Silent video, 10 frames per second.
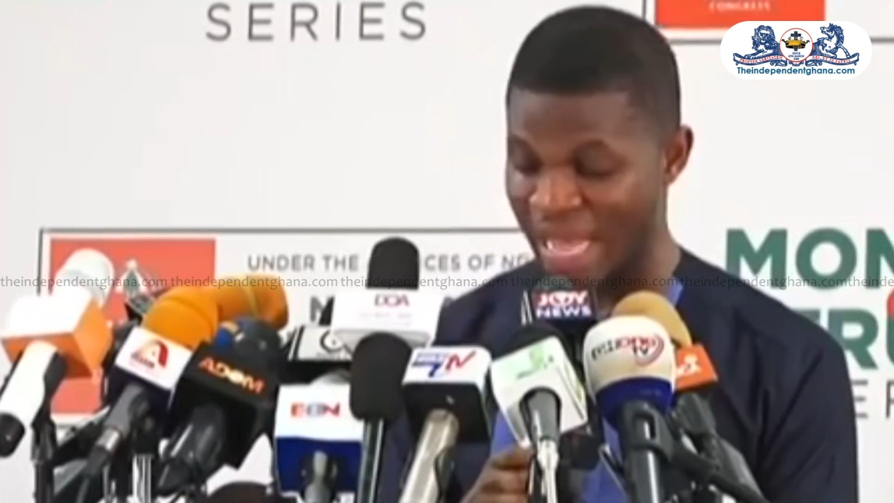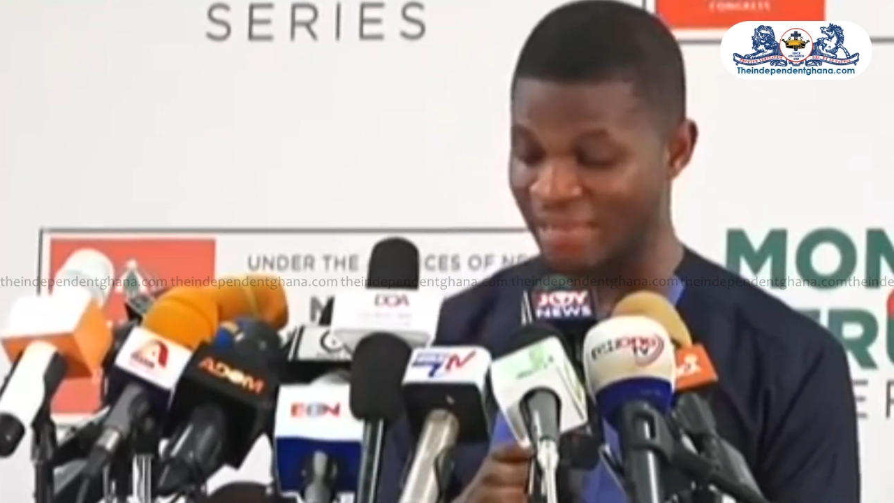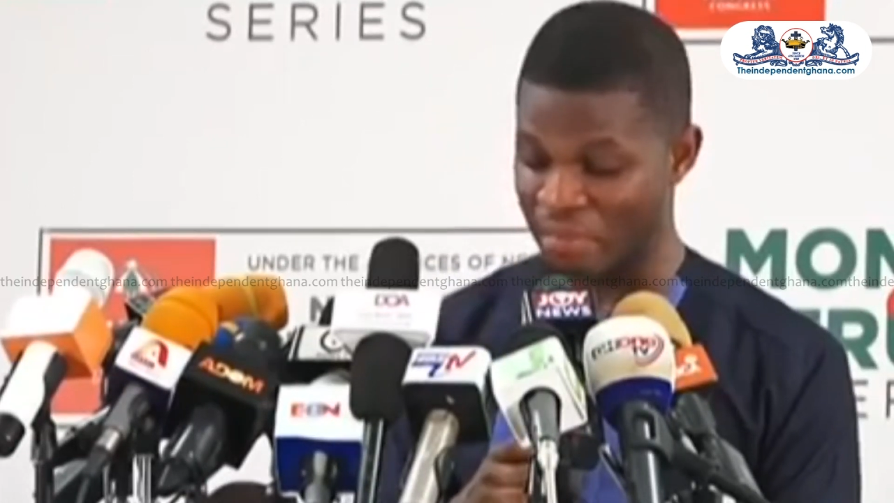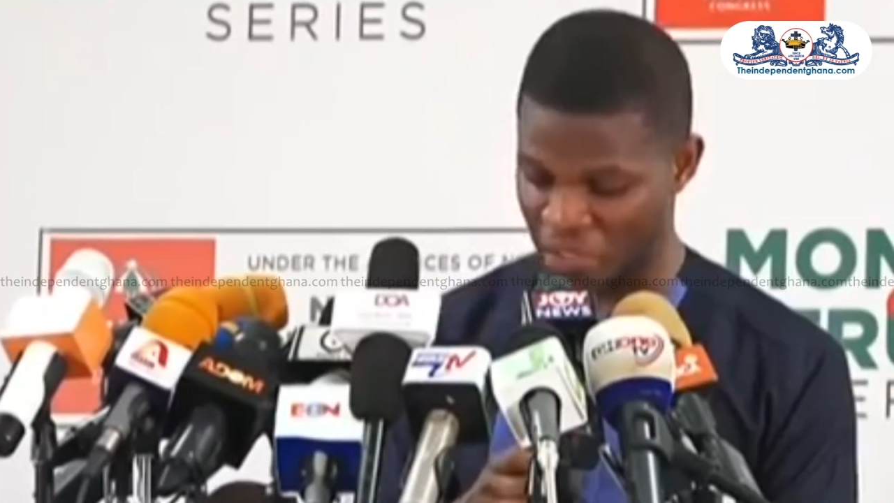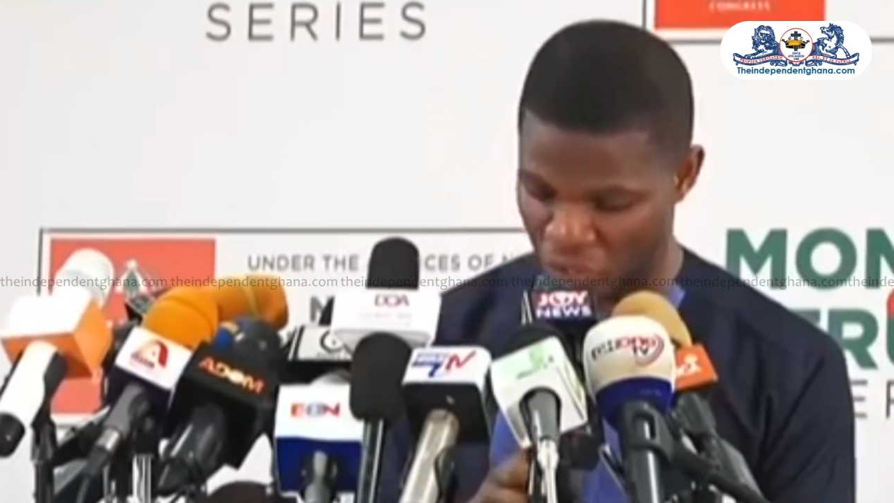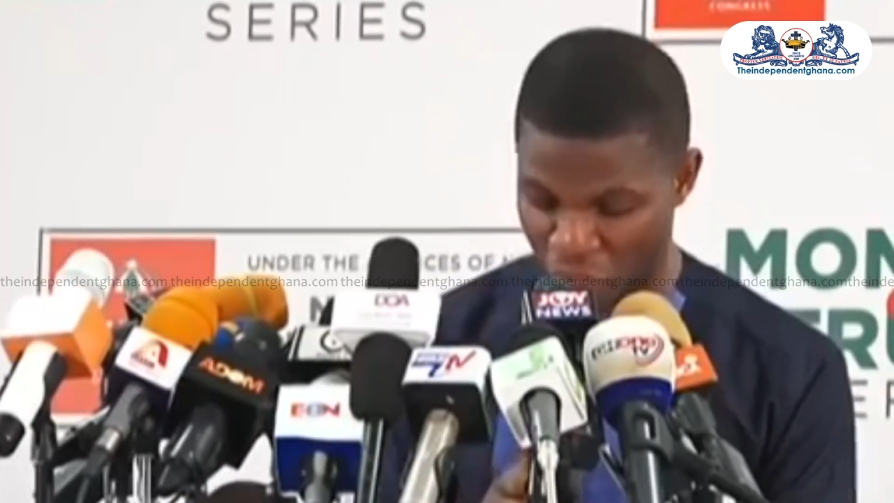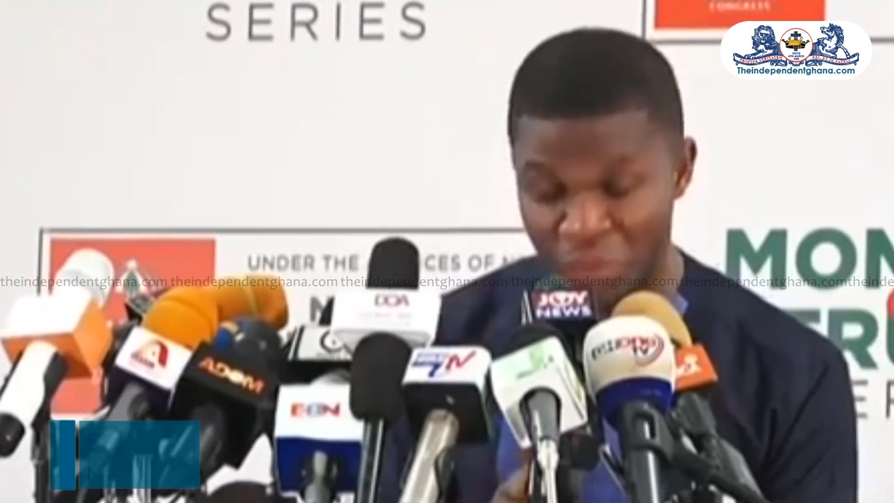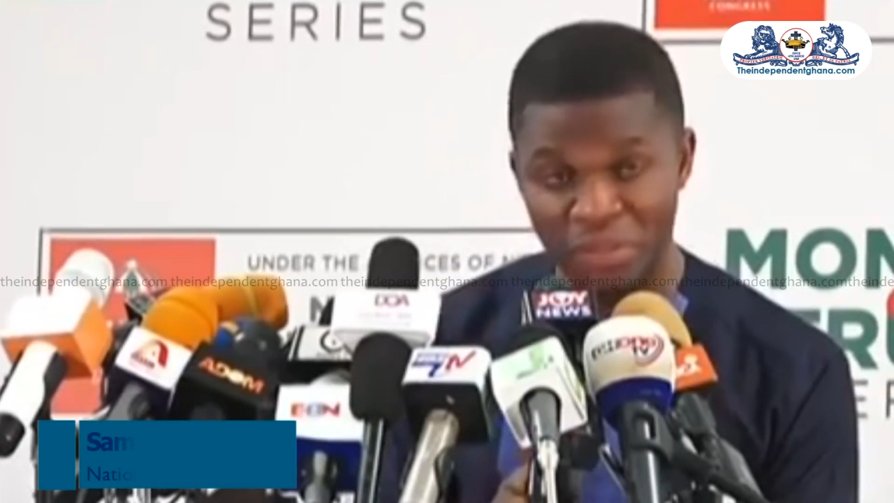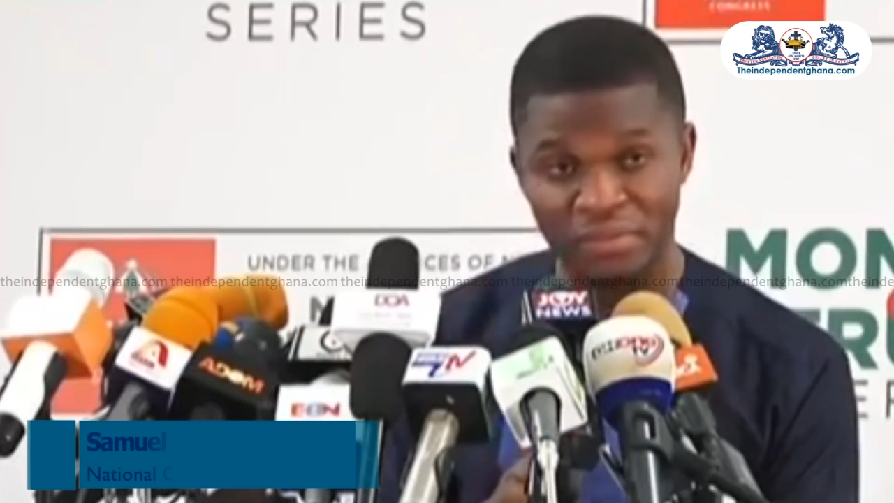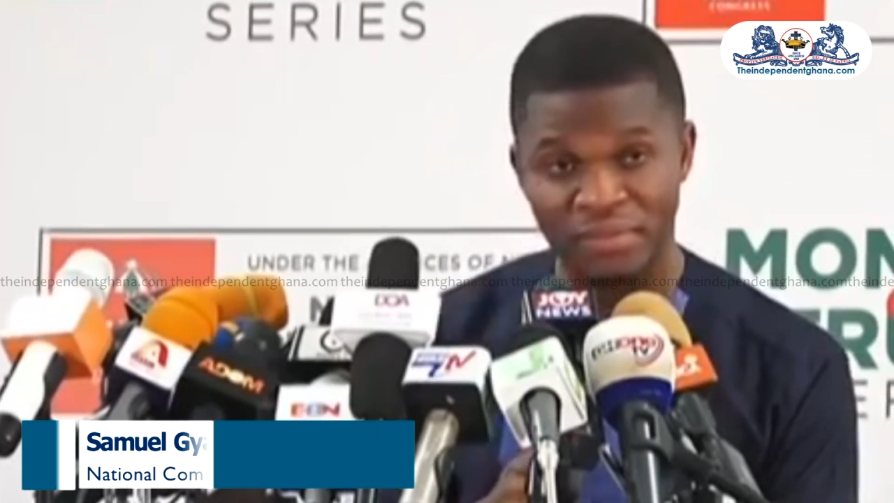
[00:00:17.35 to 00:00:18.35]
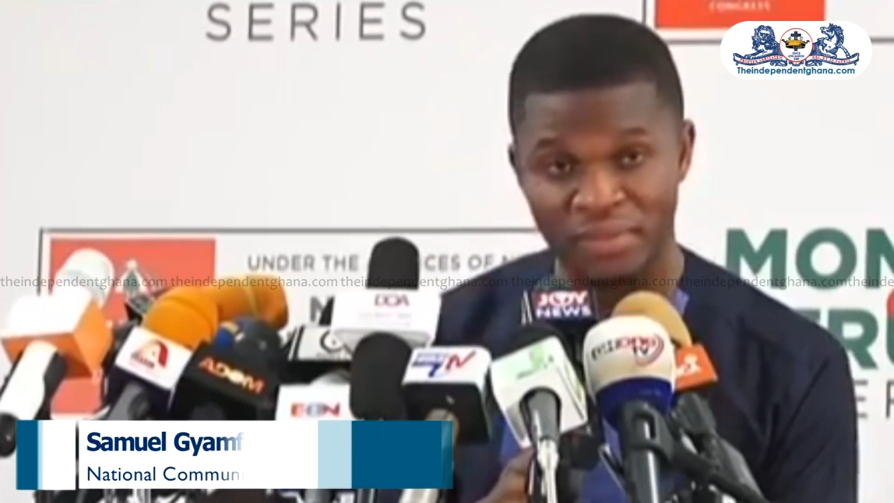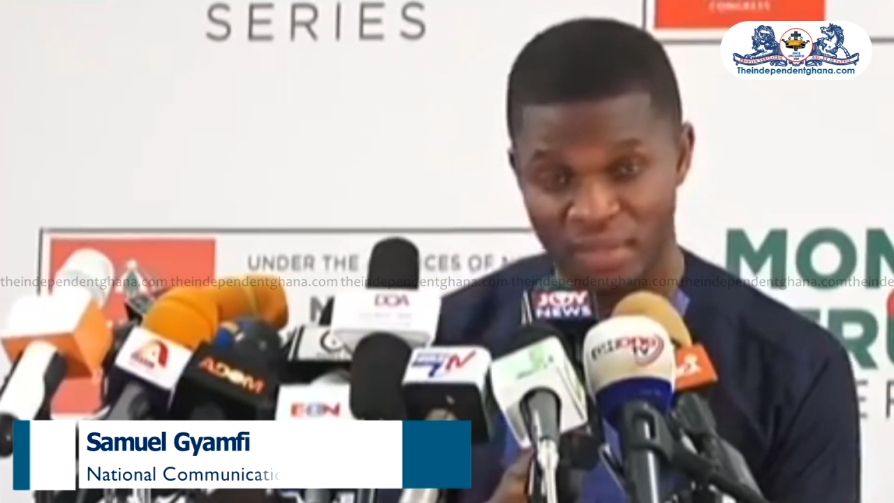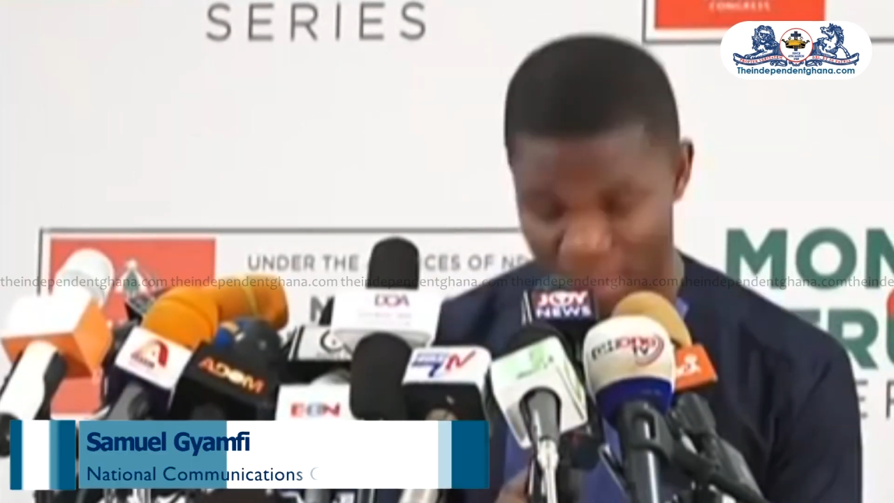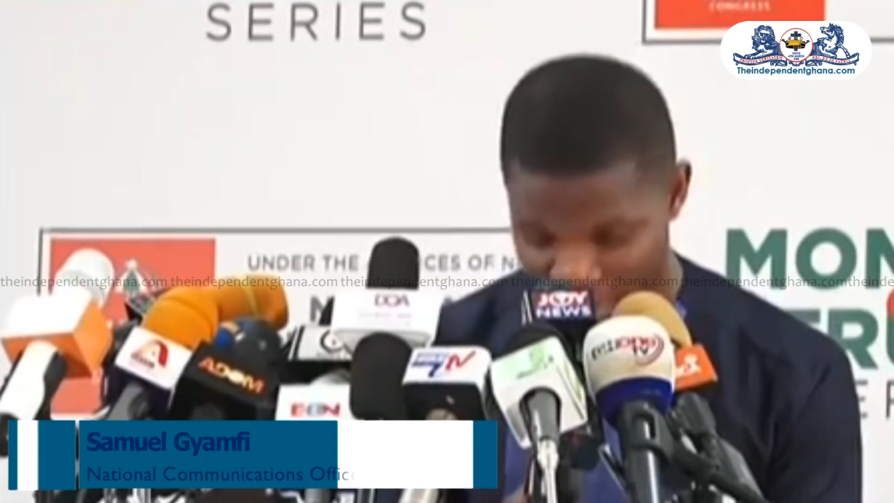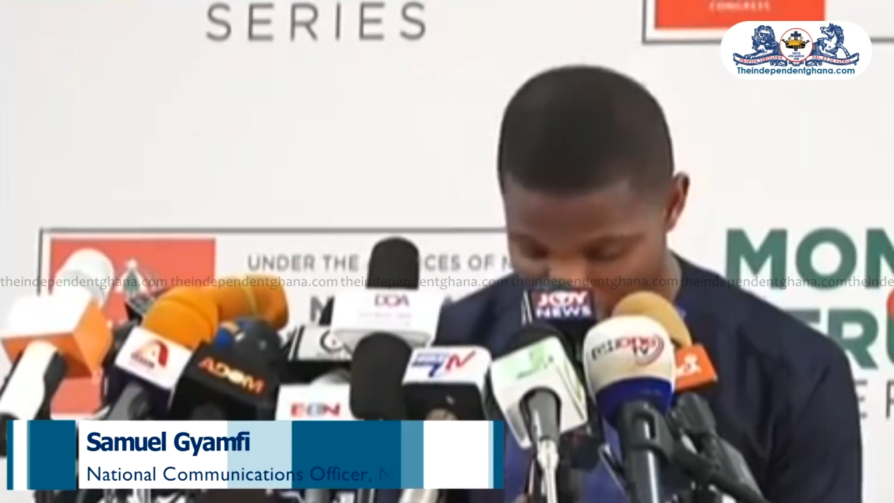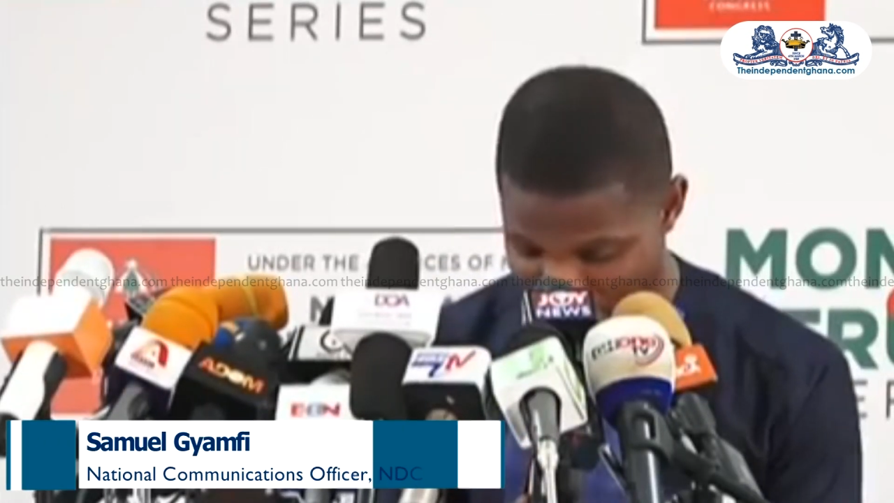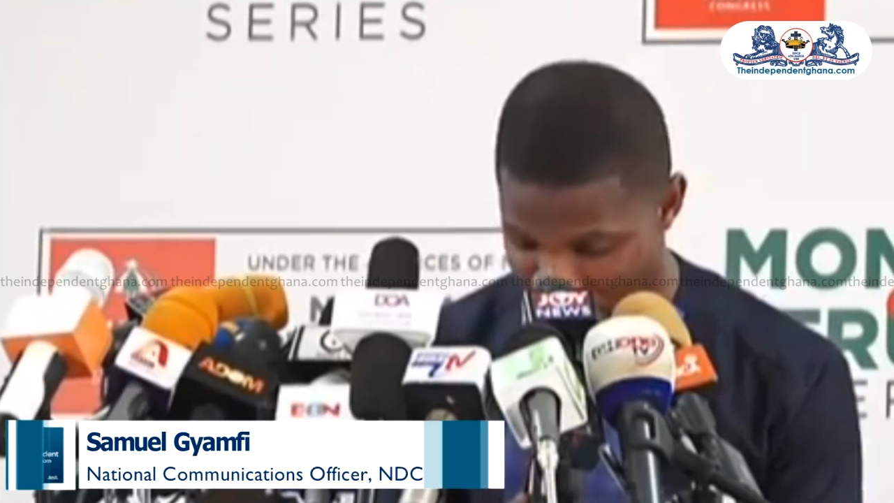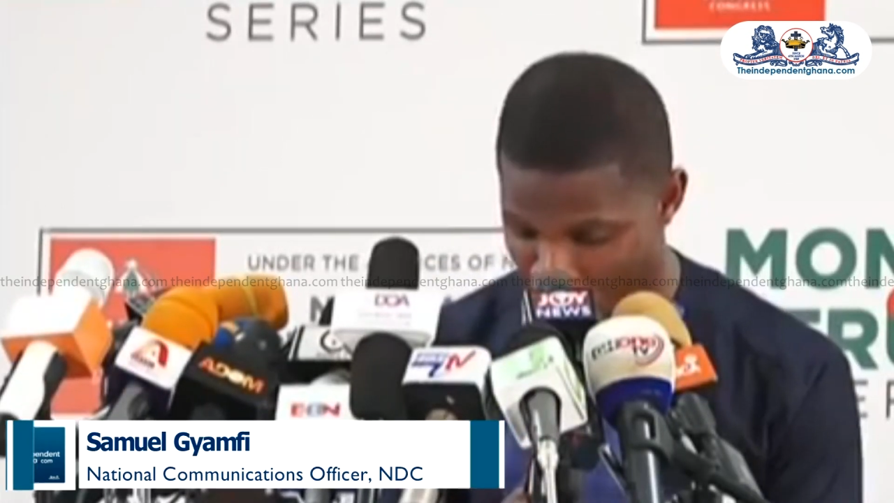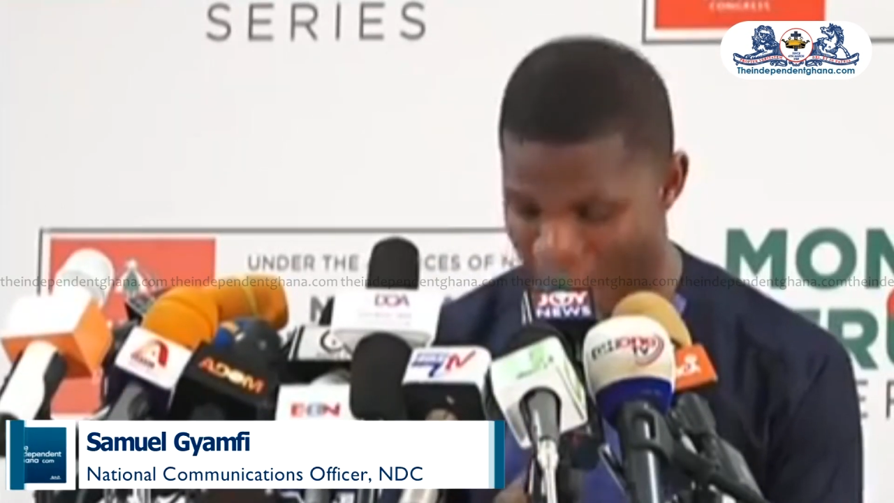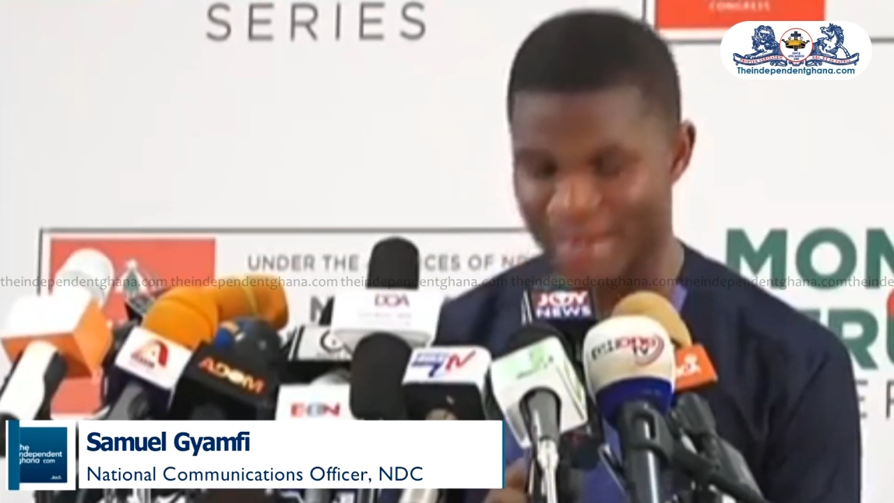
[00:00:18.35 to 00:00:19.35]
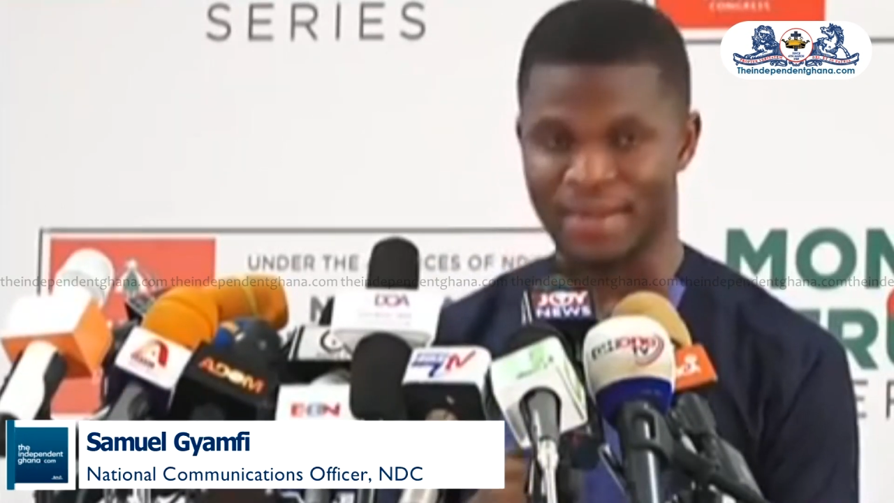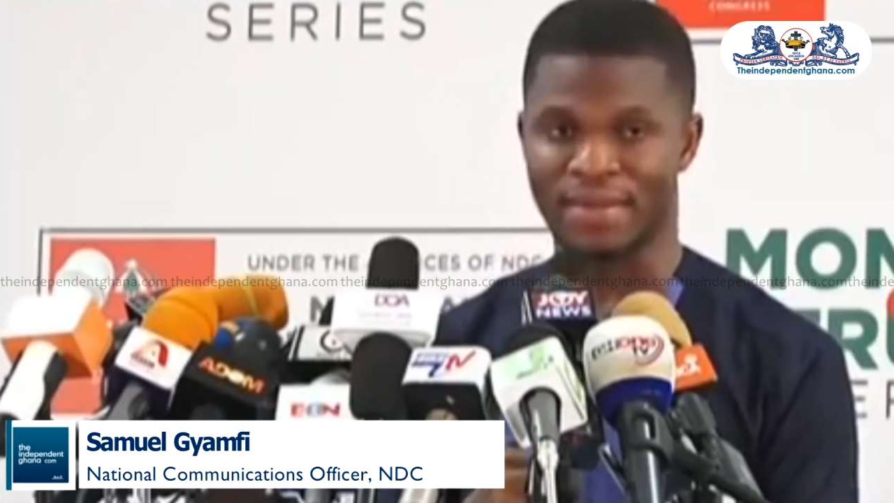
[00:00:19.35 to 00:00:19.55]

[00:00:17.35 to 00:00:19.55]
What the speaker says: at men's gold, number one,